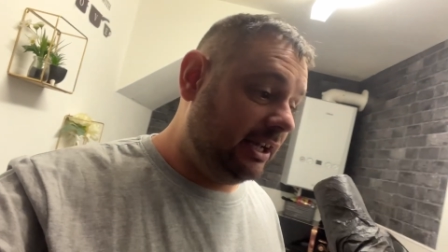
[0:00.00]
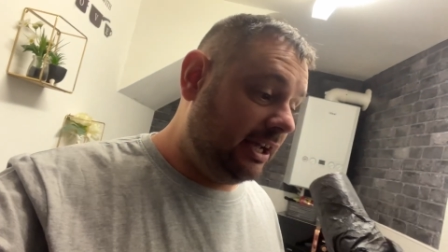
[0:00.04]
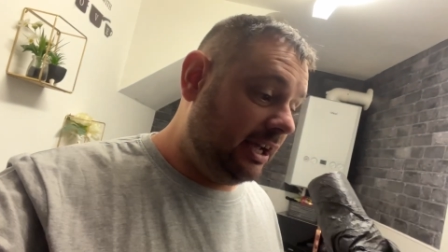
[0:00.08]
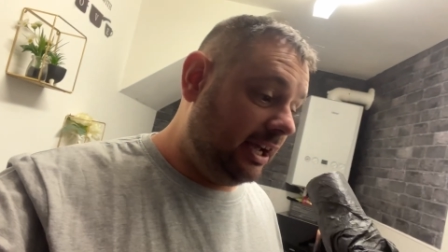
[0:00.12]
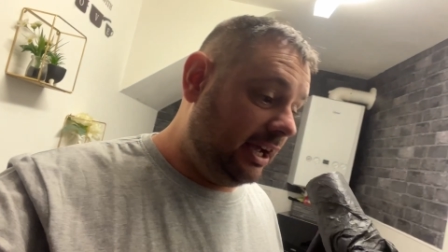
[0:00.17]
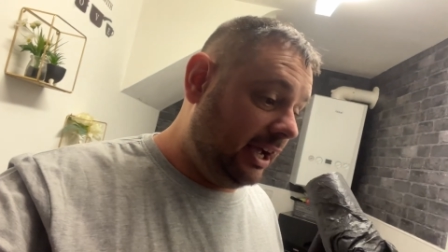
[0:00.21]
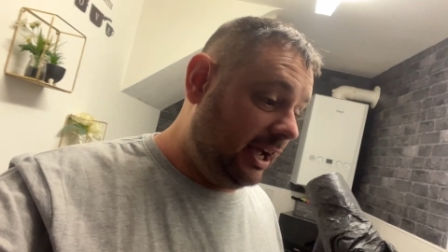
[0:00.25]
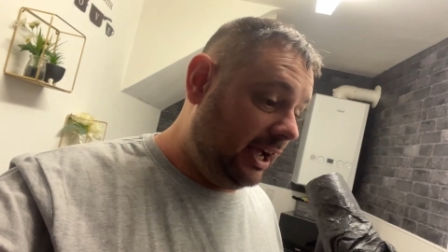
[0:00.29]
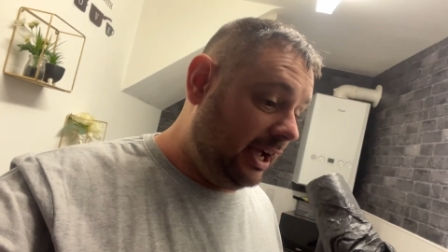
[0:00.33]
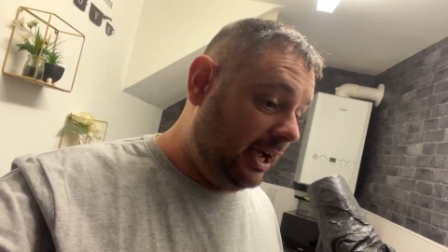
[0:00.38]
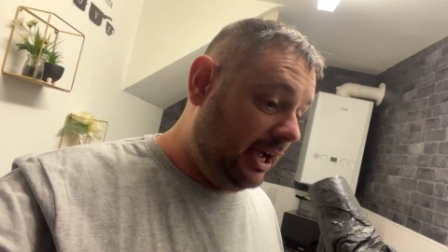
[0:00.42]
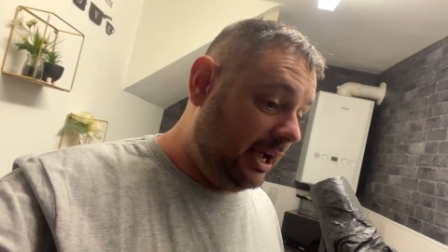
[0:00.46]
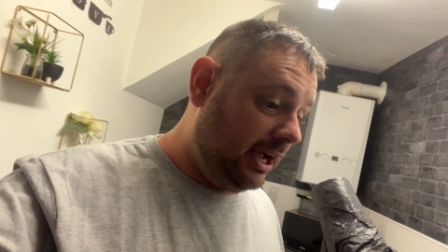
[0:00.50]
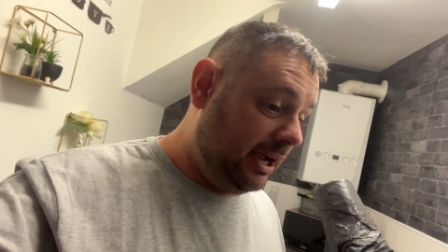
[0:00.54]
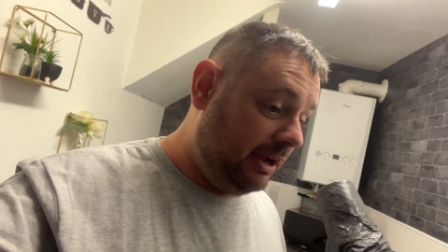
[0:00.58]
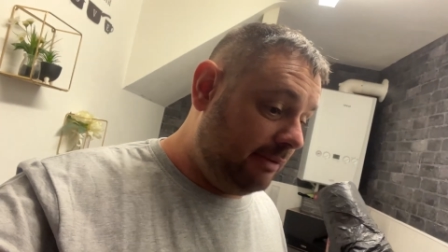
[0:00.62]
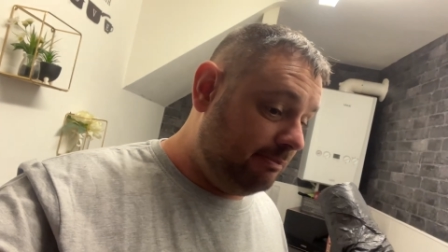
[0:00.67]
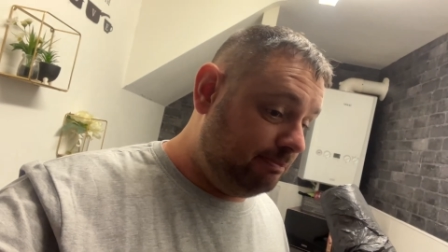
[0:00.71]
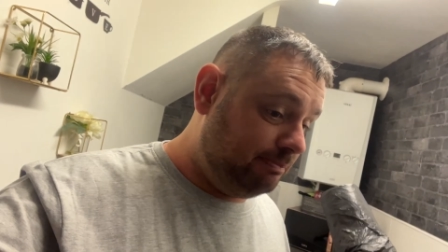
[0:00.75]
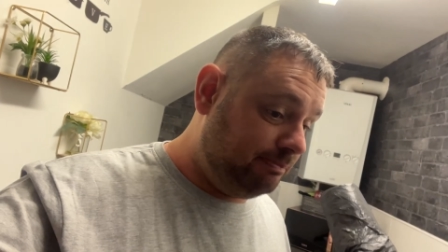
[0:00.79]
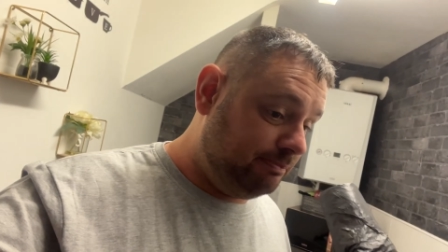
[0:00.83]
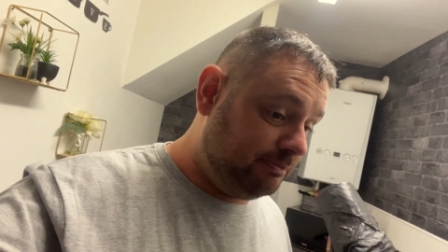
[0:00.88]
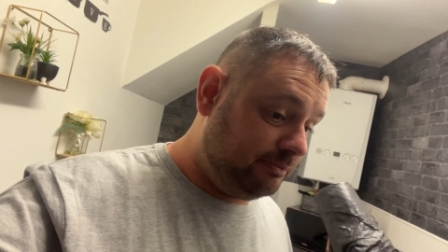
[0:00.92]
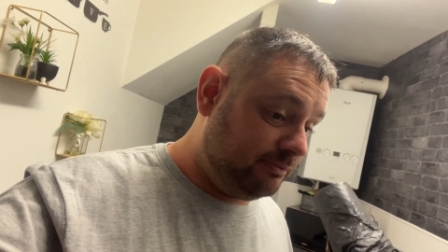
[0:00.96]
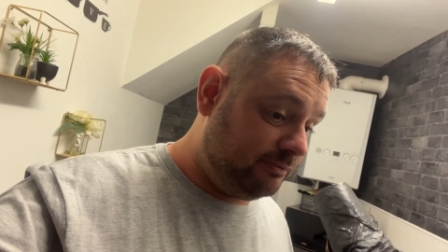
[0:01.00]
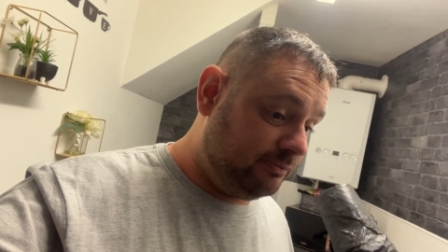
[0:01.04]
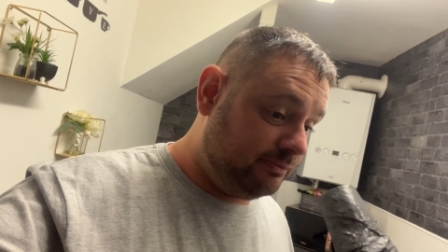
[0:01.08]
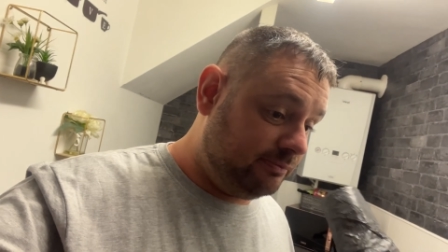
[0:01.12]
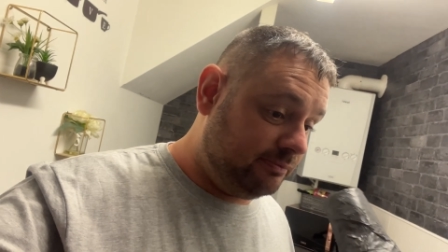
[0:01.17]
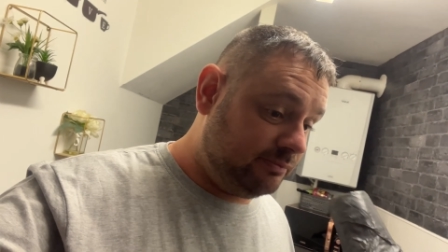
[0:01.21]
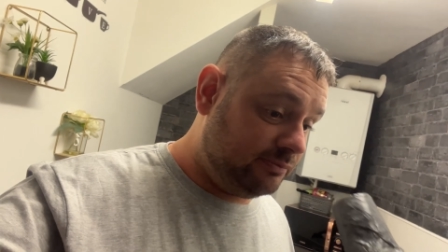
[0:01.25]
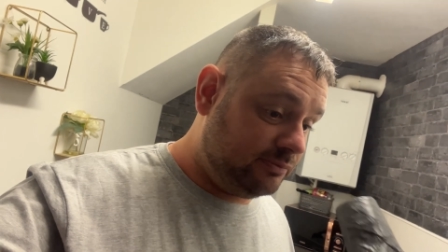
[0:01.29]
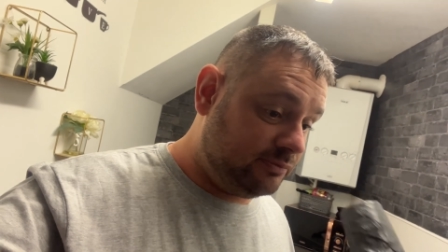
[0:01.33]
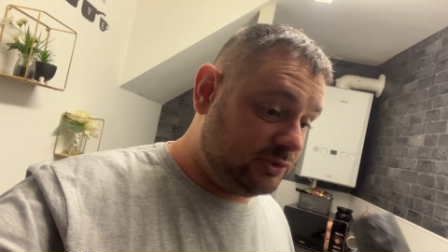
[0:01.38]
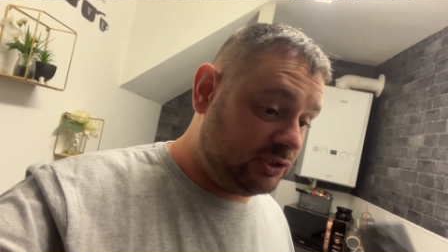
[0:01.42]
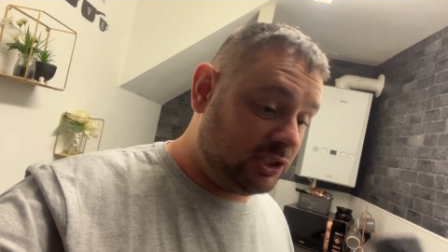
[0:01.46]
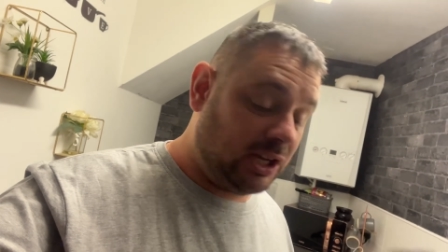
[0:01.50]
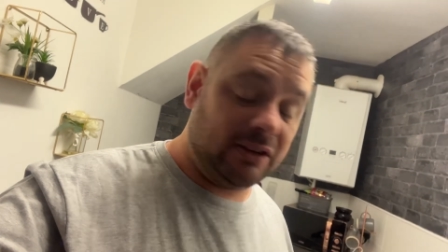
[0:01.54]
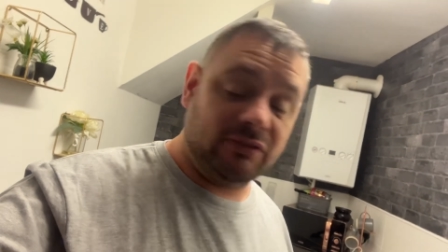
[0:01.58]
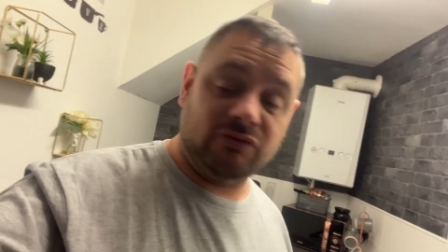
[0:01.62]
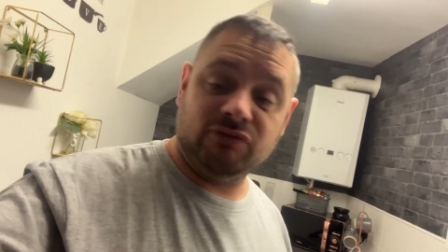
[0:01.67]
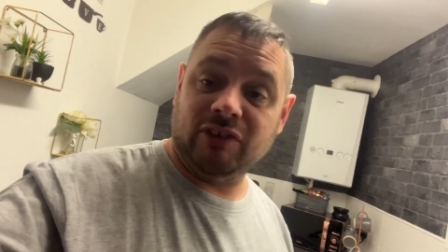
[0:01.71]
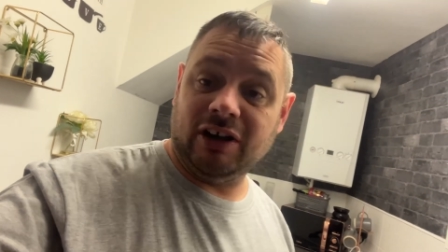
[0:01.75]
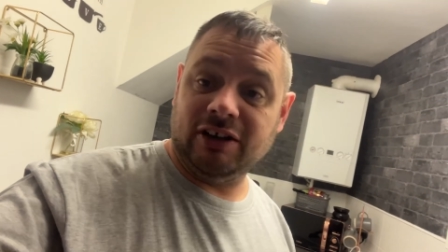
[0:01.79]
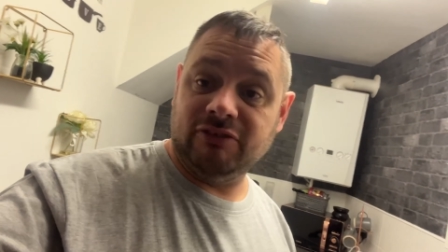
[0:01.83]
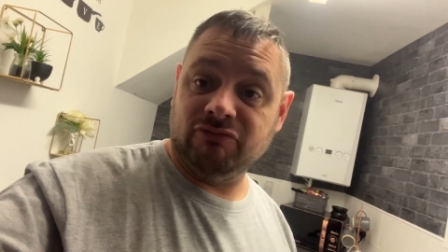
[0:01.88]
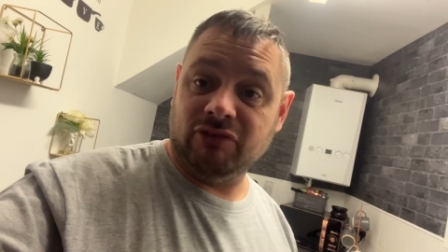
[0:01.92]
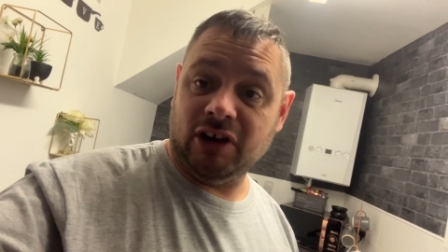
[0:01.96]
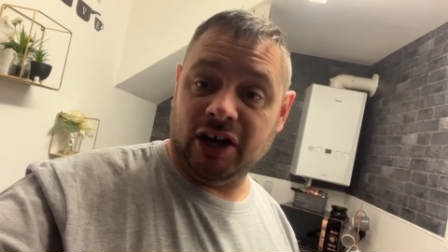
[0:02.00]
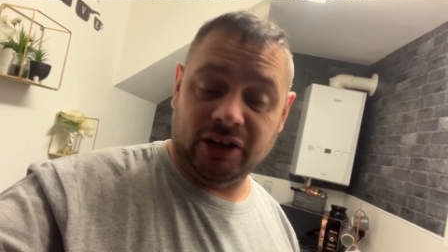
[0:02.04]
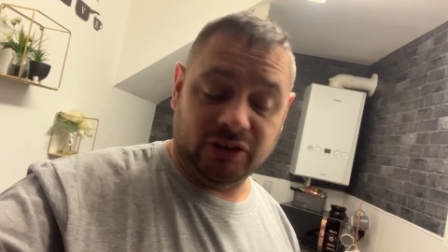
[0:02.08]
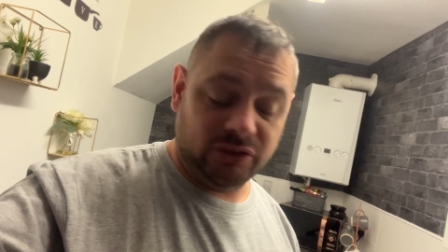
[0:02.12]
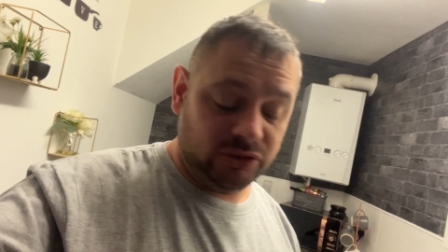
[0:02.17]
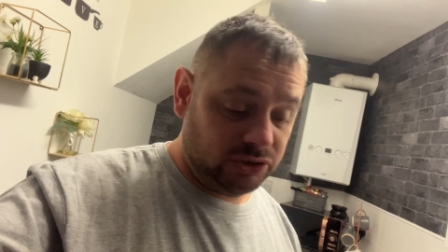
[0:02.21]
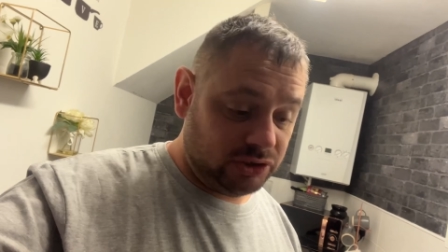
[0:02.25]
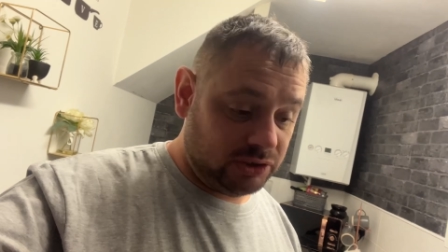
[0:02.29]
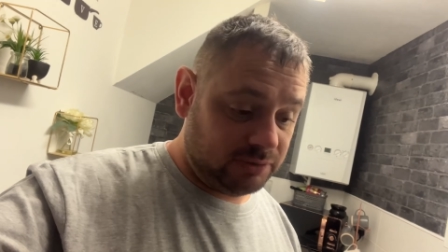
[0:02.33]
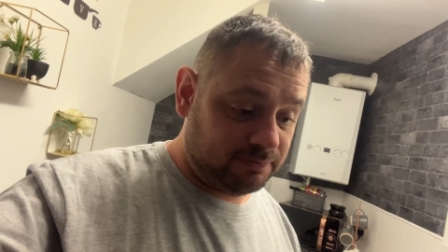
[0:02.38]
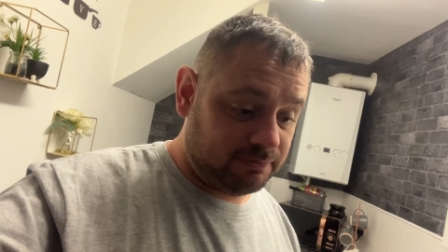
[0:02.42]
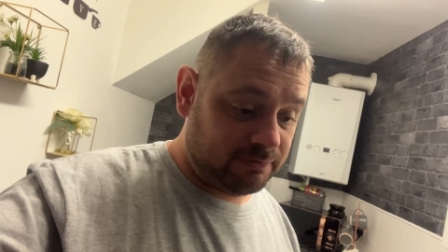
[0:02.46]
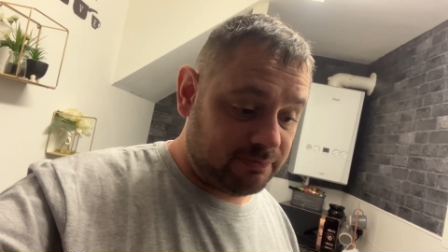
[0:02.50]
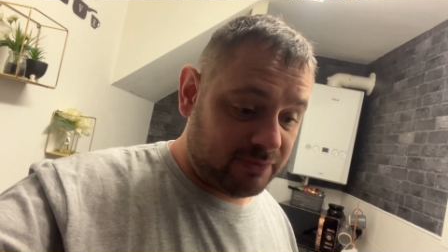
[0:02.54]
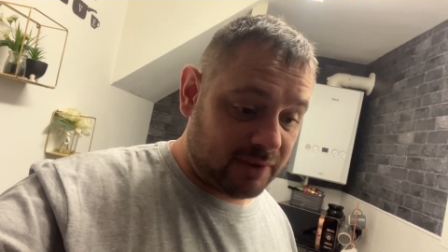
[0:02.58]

um, South Friend Rose,